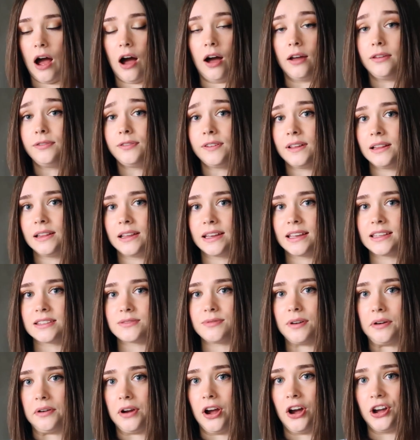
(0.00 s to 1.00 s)
I feel like it's
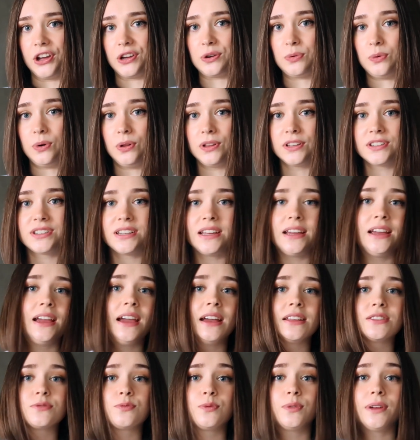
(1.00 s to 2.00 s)
very high quality,
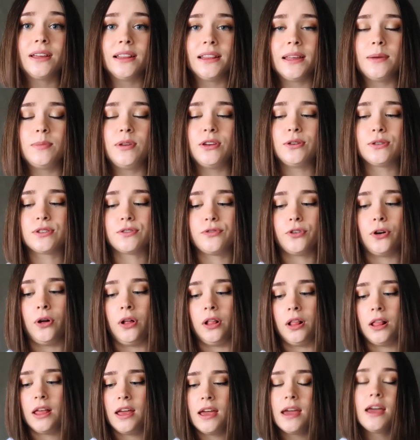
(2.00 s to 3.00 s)
it's really
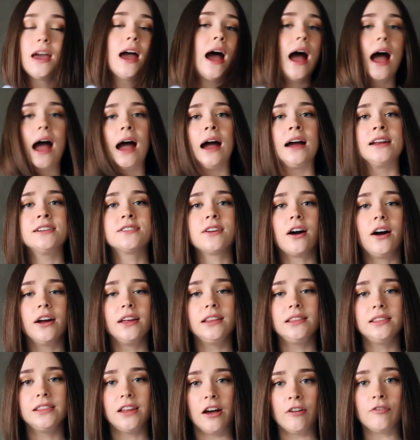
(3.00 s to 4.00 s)
beautiful, and I
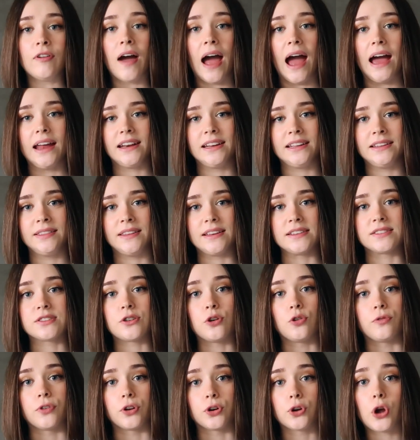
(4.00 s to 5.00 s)
love adding this
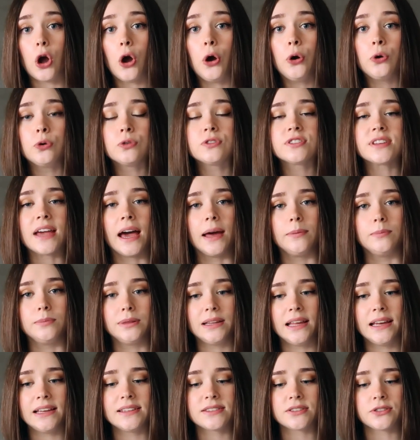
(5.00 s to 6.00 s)
over coats and
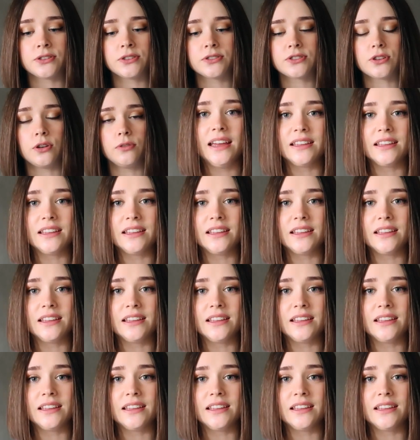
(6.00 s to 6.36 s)
blazers.